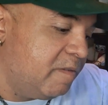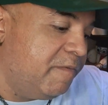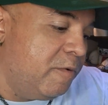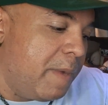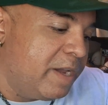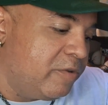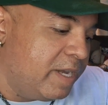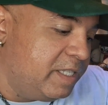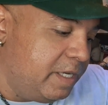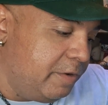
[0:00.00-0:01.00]
for my
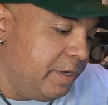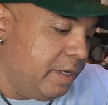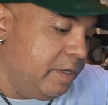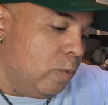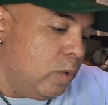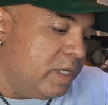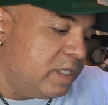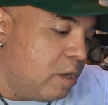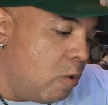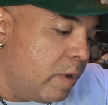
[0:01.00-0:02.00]
criteria I was
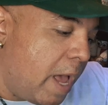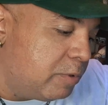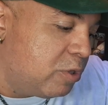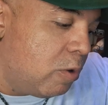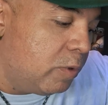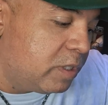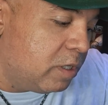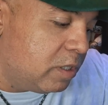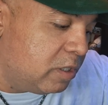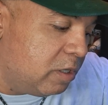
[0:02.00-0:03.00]
going with
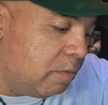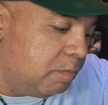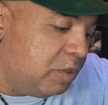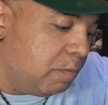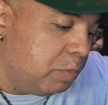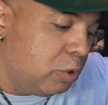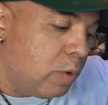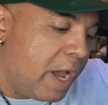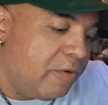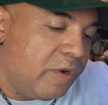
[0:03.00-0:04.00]
the
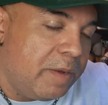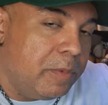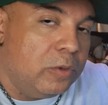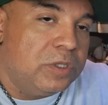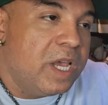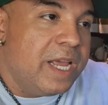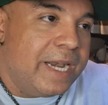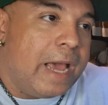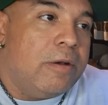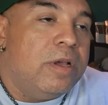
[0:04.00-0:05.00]
blue-eyed rainbows.
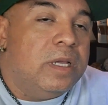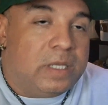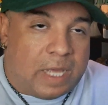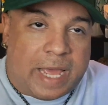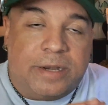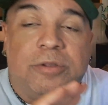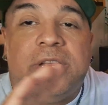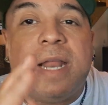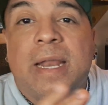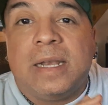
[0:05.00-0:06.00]
Now, I know
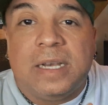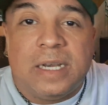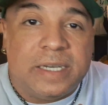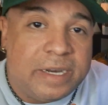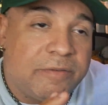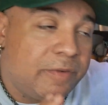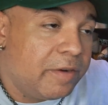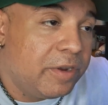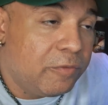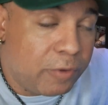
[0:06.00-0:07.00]
they're
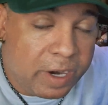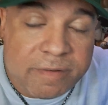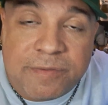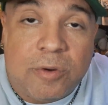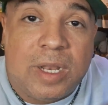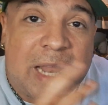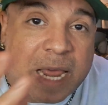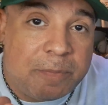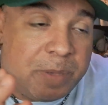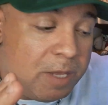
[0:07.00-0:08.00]
very rare for a
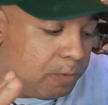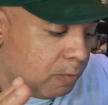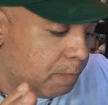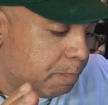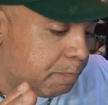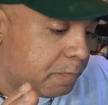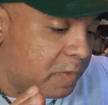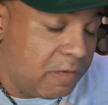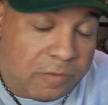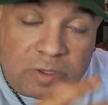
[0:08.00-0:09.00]
lot of people,
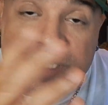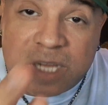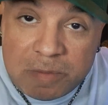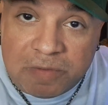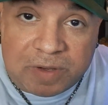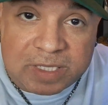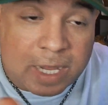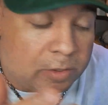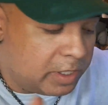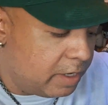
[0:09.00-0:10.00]
for some of us
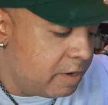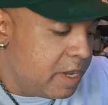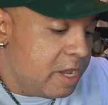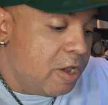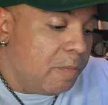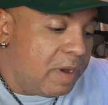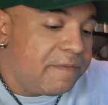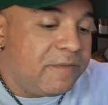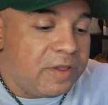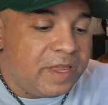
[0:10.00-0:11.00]
out there, but
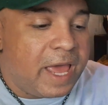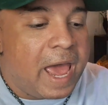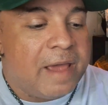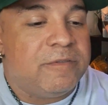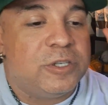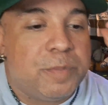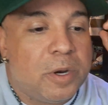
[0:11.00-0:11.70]
for the average